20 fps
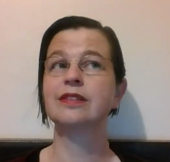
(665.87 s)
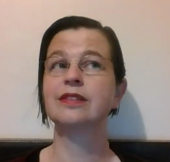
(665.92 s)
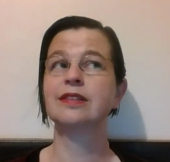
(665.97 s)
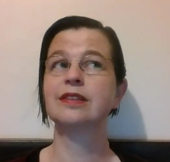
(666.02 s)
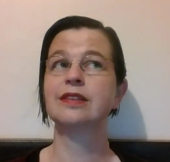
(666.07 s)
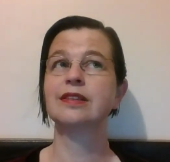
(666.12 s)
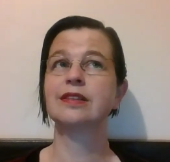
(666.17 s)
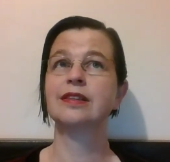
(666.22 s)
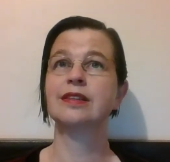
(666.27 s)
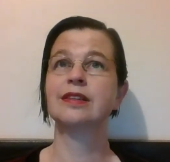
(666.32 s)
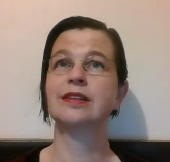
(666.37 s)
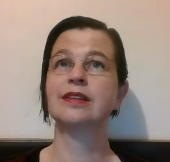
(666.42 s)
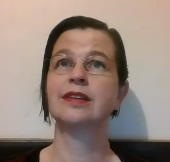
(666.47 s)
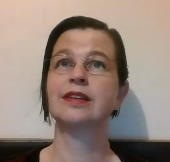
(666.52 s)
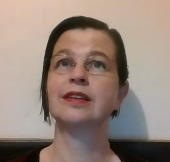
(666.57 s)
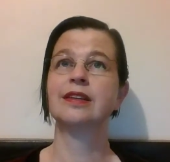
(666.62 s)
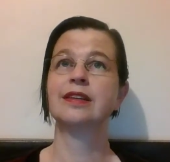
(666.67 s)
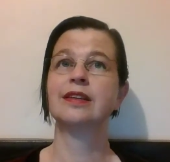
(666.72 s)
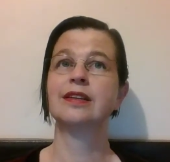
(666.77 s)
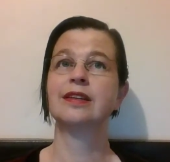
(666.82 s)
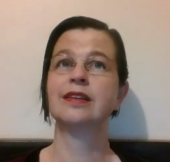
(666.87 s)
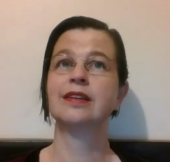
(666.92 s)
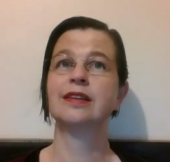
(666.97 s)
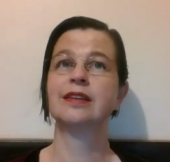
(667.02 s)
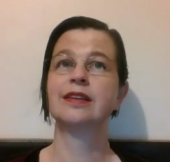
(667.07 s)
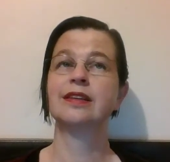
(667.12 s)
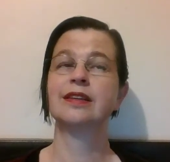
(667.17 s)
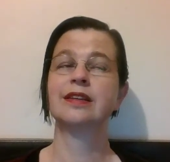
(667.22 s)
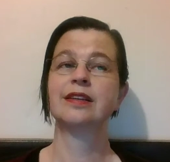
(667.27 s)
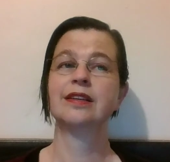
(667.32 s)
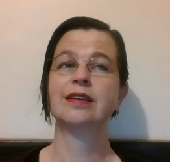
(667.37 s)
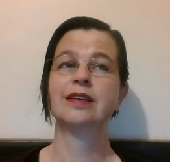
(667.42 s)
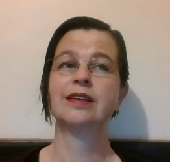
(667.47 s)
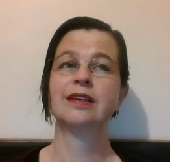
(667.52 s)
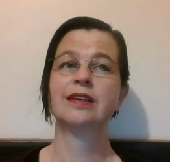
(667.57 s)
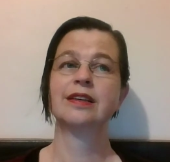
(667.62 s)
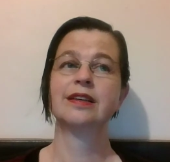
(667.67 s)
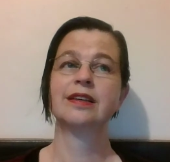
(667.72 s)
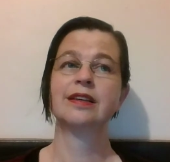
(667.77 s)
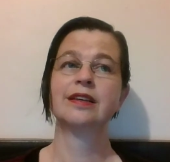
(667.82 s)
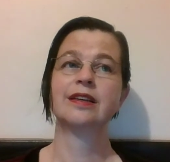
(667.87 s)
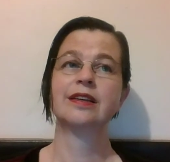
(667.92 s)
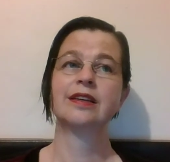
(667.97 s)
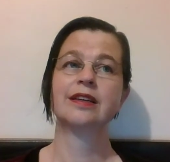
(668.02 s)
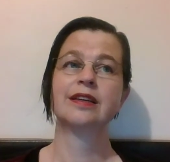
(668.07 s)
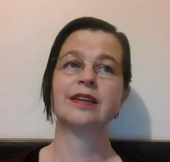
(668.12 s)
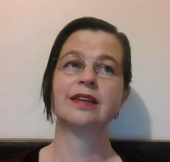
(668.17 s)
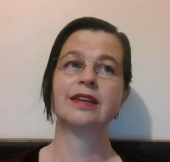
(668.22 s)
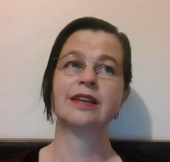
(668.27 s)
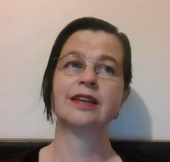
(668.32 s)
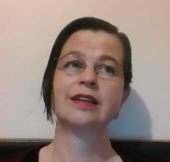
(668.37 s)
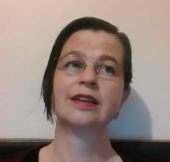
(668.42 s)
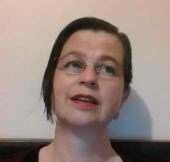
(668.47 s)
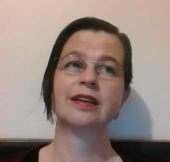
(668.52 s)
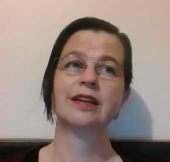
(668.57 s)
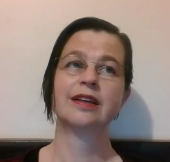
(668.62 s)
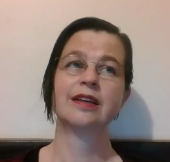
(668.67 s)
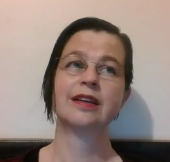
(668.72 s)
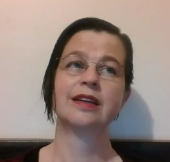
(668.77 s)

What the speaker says: (silence)